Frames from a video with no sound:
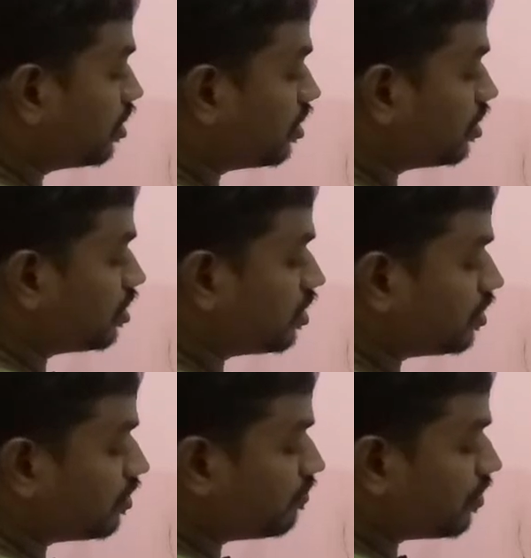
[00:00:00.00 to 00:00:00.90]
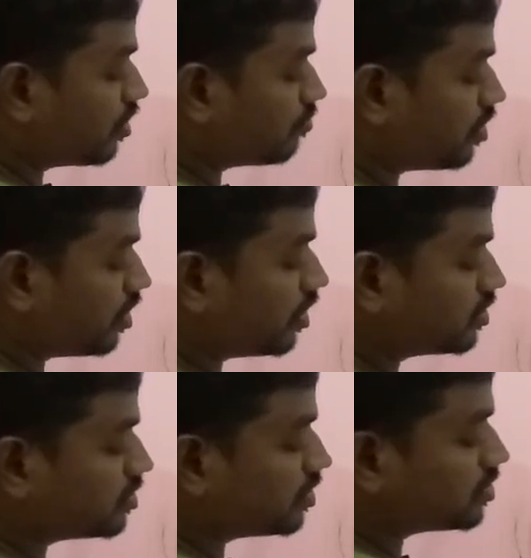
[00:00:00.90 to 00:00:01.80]
the formula
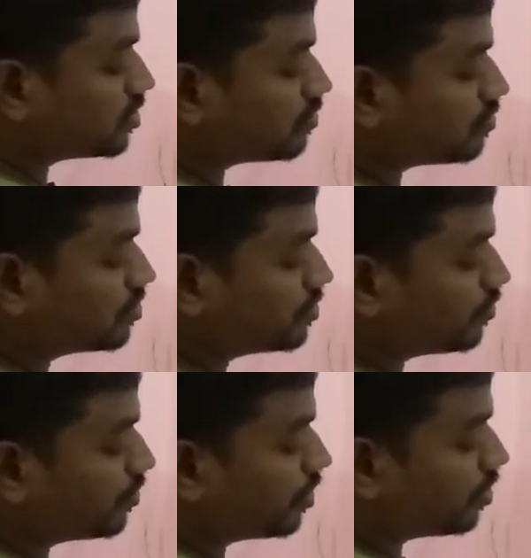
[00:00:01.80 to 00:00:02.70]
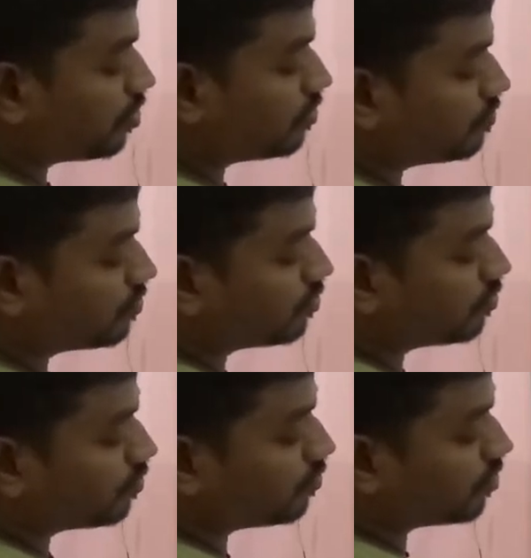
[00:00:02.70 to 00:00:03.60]
S is equals to T of
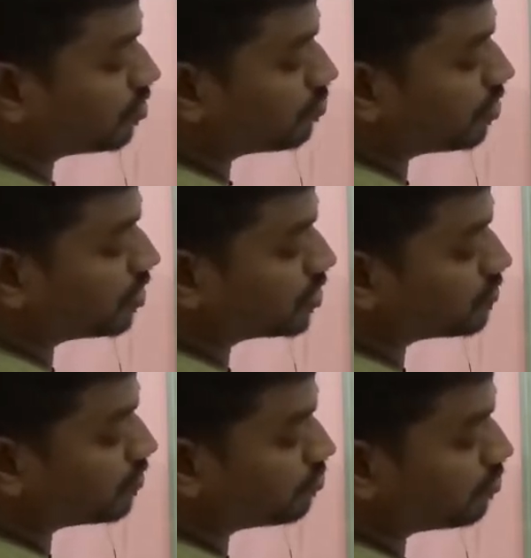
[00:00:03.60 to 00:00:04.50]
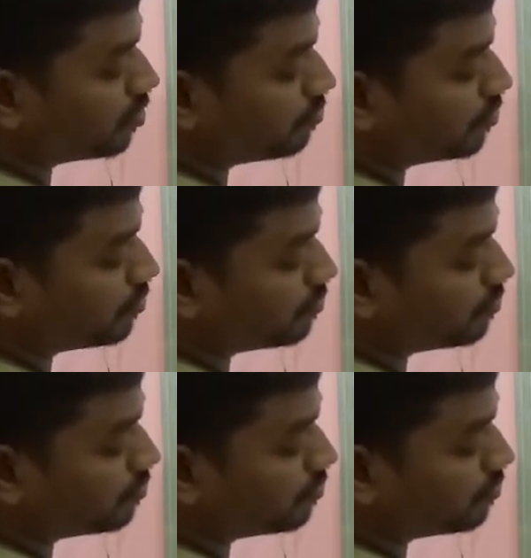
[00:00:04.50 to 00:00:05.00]
1 minus 1 by mu.